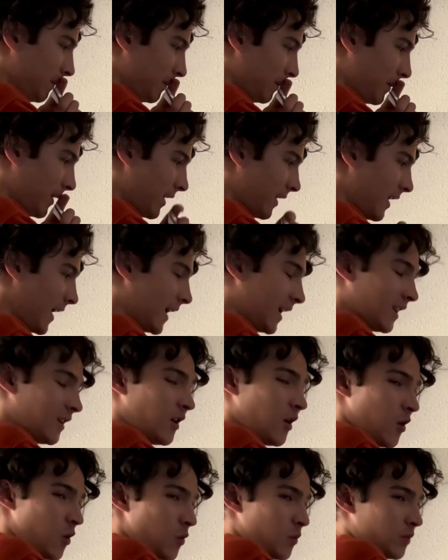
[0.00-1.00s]
but I can
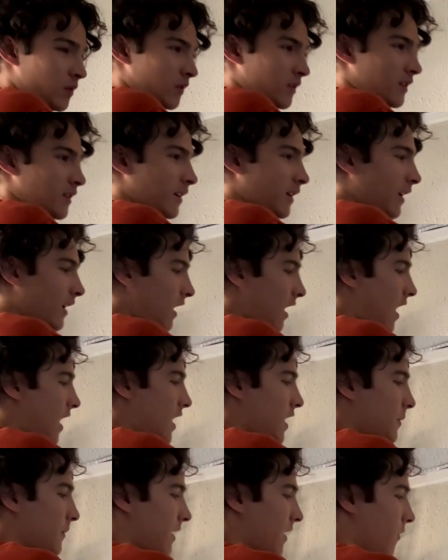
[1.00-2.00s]
hope. I
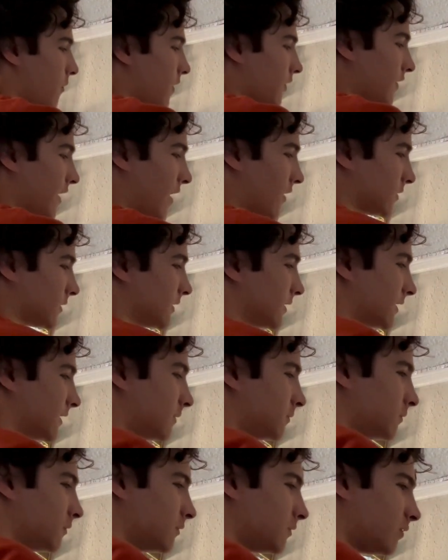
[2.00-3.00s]
am at
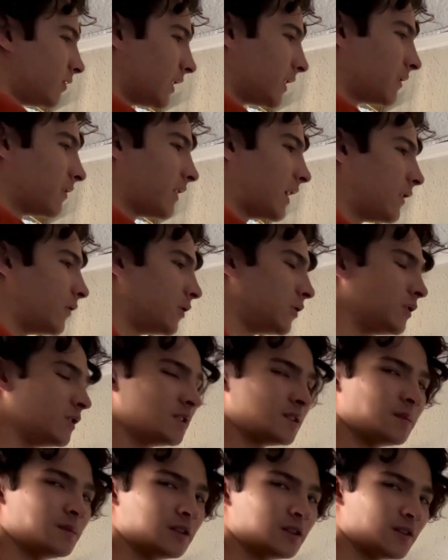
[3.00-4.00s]
1,500
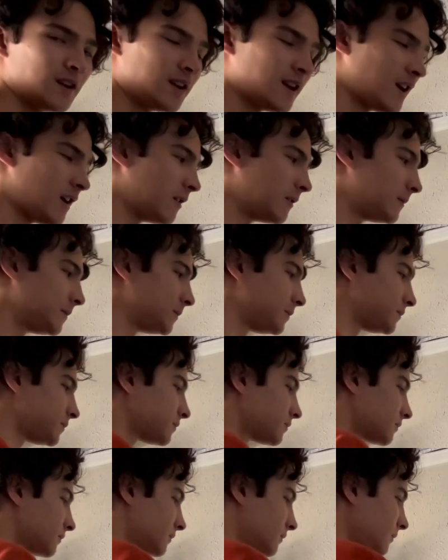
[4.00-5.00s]
something right now,
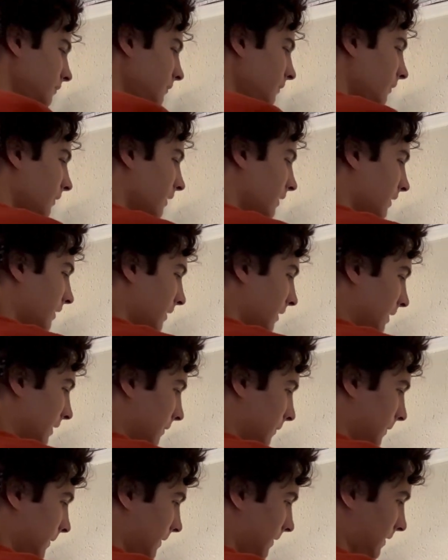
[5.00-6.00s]

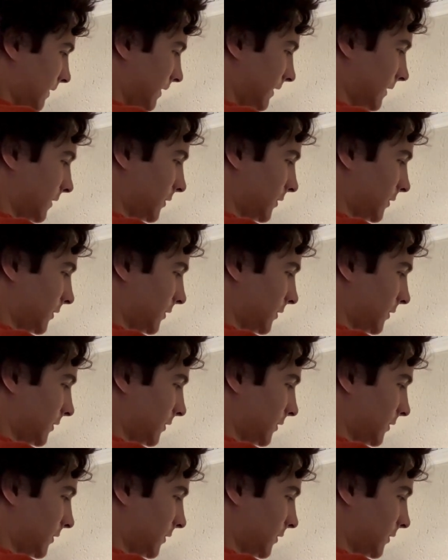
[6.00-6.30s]
which is